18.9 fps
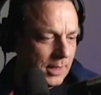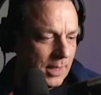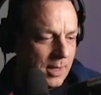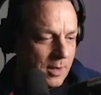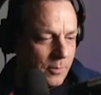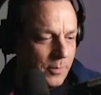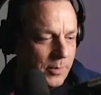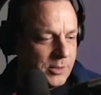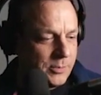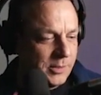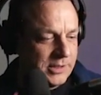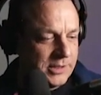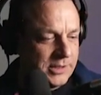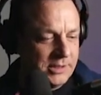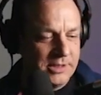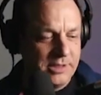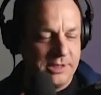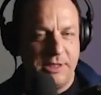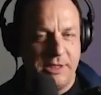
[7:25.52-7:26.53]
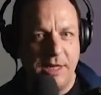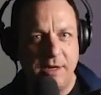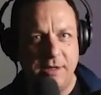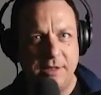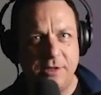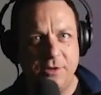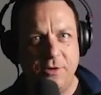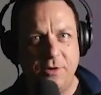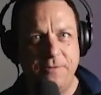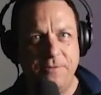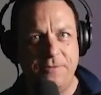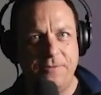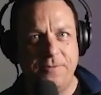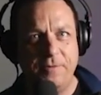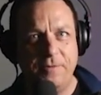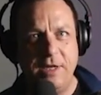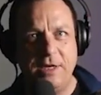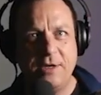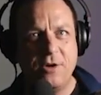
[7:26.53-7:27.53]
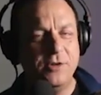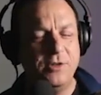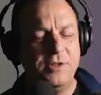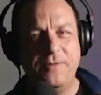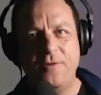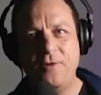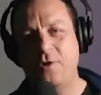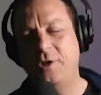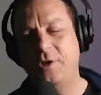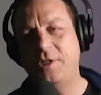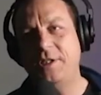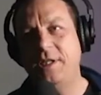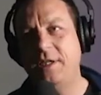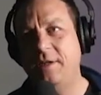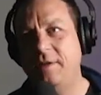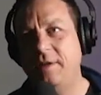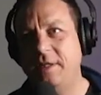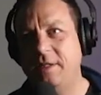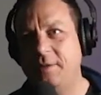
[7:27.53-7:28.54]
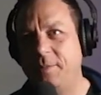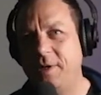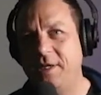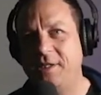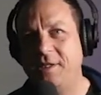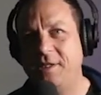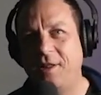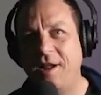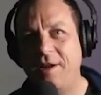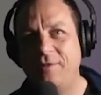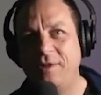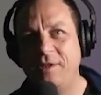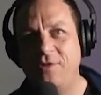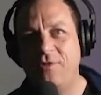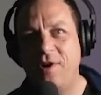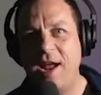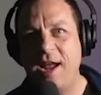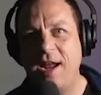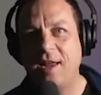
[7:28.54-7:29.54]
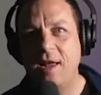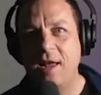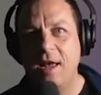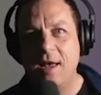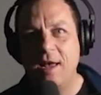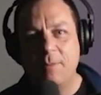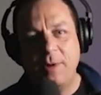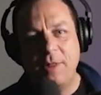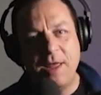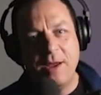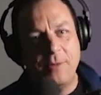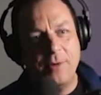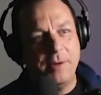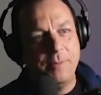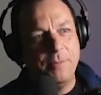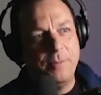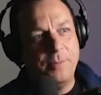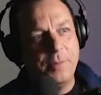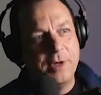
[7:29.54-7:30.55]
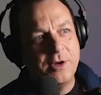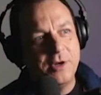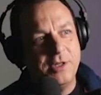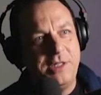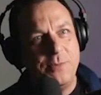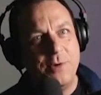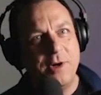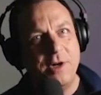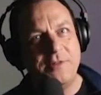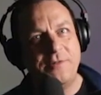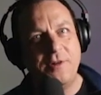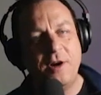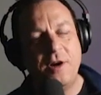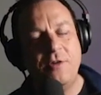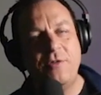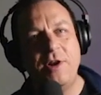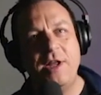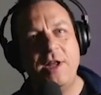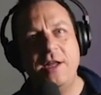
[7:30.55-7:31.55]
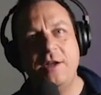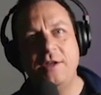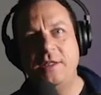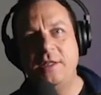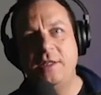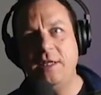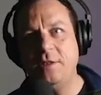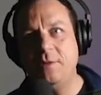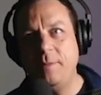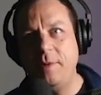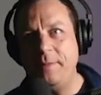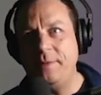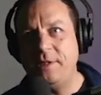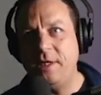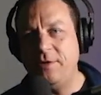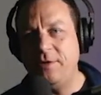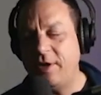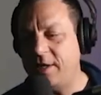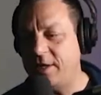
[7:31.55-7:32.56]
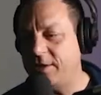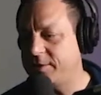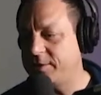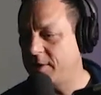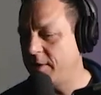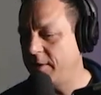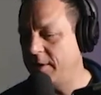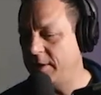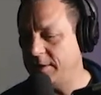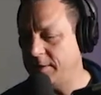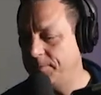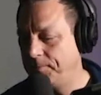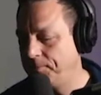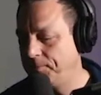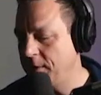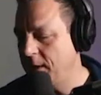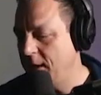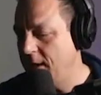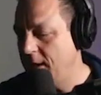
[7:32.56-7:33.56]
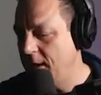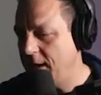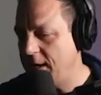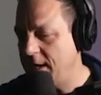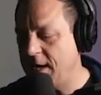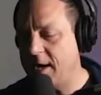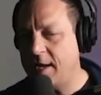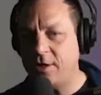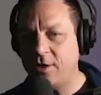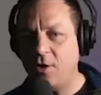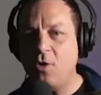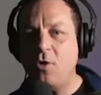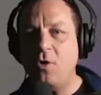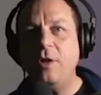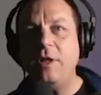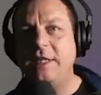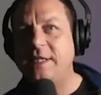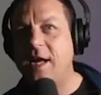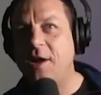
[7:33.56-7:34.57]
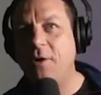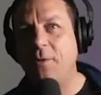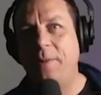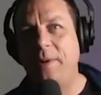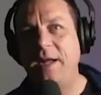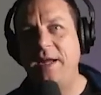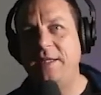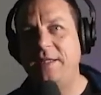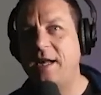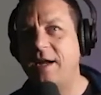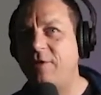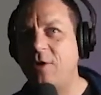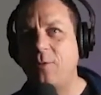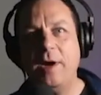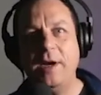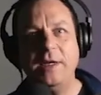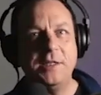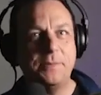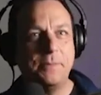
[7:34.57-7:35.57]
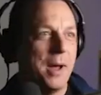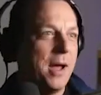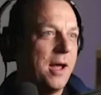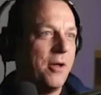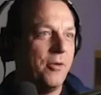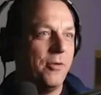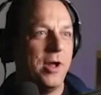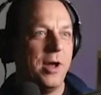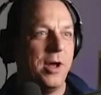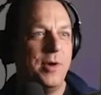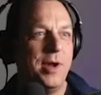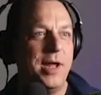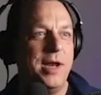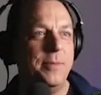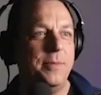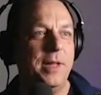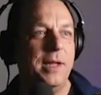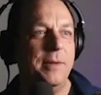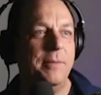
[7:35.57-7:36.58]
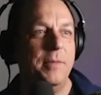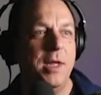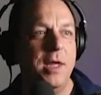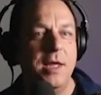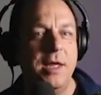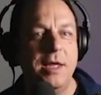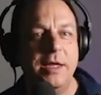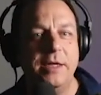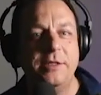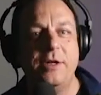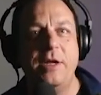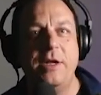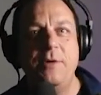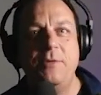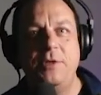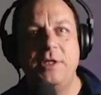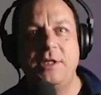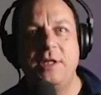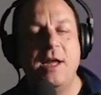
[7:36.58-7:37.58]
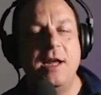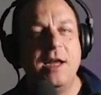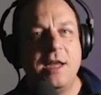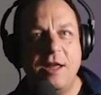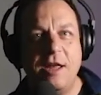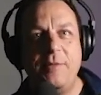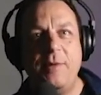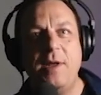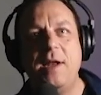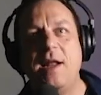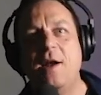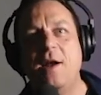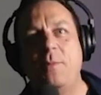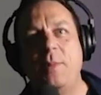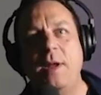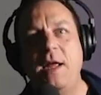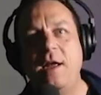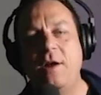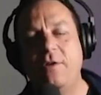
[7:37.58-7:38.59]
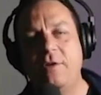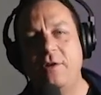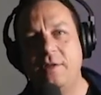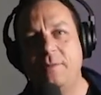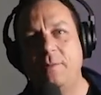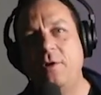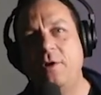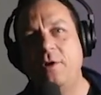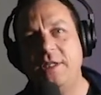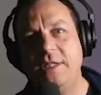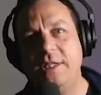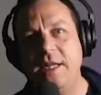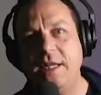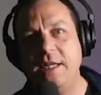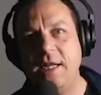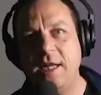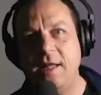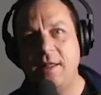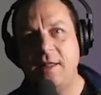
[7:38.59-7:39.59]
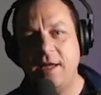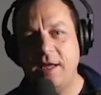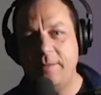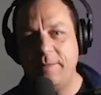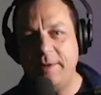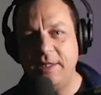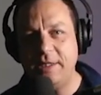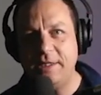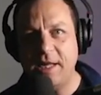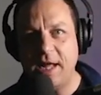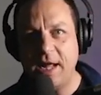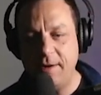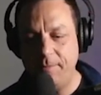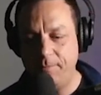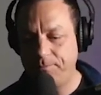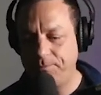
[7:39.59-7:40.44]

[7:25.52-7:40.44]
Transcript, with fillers: which was just a sort of, he'd got divorced and his personal life was a wreck. But there were, because he worked for a radio station, BBC Radio Scotland, he had all these LPs everywhere, just piled up randomly. So he would just like, give me an LP or a CD that he'd been sent,